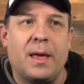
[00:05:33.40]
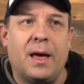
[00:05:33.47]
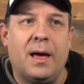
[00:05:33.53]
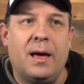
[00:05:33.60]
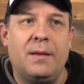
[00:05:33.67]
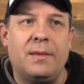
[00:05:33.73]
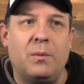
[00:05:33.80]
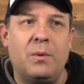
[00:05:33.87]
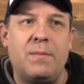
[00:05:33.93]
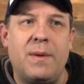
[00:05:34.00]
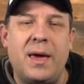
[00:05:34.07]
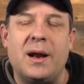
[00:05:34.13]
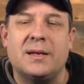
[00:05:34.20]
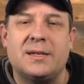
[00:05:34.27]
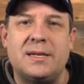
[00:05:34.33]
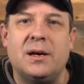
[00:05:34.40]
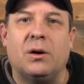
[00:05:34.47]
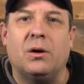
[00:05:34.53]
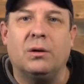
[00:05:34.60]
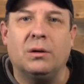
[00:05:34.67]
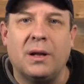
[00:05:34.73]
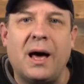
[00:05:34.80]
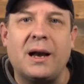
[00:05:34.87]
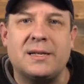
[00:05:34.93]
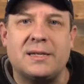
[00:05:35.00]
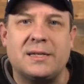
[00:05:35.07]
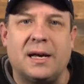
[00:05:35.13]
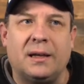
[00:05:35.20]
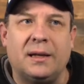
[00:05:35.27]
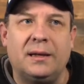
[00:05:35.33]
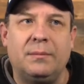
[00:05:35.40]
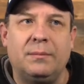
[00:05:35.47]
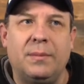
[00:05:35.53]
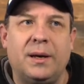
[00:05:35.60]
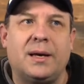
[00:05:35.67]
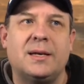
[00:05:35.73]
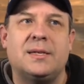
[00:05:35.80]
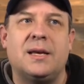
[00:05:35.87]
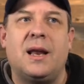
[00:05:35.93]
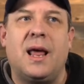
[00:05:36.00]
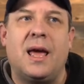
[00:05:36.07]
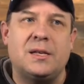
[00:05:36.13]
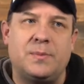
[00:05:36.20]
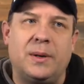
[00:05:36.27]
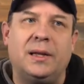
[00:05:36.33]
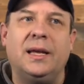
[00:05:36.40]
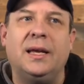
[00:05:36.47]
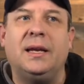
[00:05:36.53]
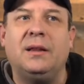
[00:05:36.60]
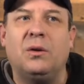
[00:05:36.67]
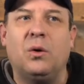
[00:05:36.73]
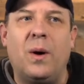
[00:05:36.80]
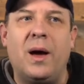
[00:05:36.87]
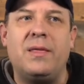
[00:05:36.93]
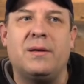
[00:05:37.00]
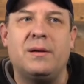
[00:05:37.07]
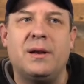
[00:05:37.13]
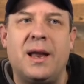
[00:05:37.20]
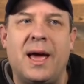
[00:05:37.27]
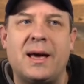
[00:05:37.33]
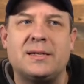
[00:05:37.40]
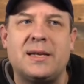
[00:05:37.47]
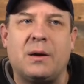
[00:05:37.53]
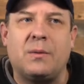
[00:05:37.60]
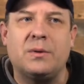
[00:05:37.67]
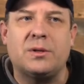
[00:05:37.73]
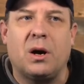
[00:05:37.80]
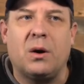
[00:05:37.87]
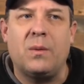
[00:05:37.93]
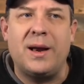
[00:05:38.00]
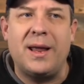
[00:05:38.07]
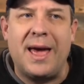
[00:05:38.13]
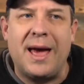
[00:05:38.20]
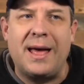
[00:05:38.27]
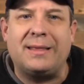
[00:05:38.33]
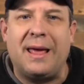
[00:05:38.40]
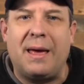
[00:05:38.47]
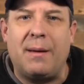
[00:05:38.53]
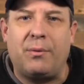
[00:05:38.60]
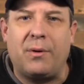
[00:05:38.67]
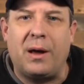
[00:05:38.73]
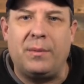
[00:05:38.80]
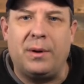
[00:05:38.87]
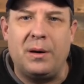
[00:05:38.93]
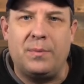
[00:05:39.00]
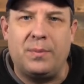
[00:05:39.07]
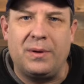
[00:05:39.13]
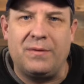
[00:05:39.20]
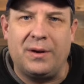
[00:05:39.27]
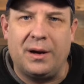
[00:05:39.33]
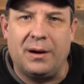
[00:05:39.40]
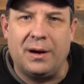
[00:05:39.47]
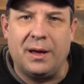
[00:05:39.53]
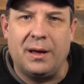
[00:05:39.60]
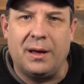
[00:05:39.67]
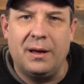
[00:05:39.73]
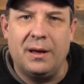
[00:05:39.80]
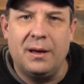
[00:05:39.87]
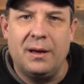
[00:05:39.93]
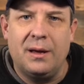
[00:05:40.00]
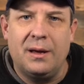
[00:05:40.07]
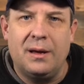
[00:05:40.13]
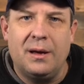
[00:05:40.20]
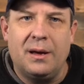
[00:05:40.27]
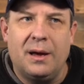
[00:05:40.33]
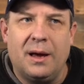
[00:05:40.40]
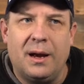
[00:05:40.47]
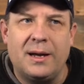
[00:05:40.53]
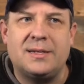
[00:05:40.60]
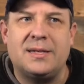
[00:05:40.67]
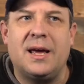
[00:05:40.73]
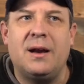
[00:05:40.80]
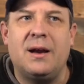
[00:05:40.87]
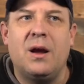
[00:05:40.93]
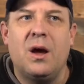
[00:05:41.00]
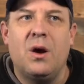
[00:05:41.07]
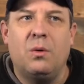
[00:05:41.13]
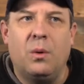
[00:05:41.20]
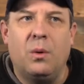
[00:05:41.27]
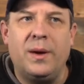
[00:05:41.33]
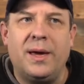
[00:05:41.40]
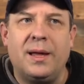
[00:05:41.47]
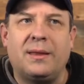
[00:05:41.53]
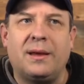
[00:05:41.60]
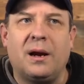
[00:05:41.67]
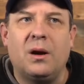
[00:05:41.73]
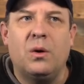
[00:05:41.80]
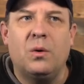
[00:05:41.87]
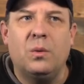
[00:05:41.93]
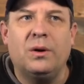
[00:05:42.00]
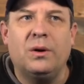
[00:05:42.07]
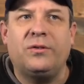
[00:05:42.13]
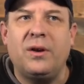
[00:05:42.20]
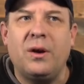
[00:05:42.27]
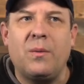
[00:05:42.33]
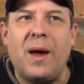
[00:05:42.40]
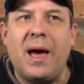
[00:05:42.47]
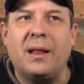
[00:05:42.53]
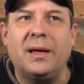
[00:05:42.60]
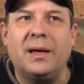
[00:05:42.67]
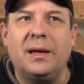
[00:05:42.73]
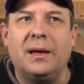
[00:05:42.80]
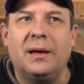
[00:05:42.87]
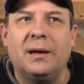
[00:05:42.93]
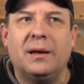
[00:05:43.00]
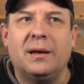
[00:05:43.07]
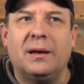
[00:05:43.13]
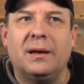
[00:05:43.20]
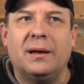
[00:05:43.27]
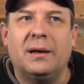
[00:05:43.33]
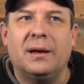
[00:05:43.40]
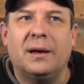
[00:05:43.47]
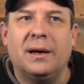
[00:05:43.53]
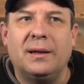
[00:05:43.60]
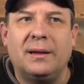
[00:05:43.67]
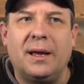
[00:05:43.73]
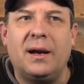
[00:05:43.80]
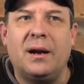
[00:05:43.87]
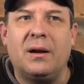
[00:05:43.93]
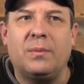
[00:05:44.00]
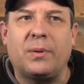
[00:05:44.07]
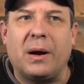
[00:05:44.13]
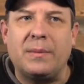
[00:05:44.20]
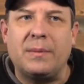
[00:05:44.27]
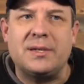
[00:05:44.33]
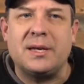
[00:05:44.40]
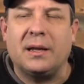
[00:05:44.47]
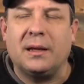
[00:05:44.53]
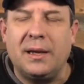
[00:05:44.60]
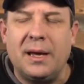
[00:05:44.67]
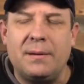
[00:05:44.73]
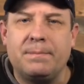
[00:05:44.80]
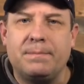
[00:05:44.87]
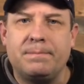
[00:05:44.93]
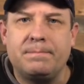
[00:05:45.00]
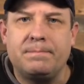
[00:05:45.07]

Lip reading: that we may not see a whole lot of selling because it has been leading the way. The NASDAQ was already at that primary pivot area. And I said, when we get there, we'll see a rally. And then it'll probably sell again.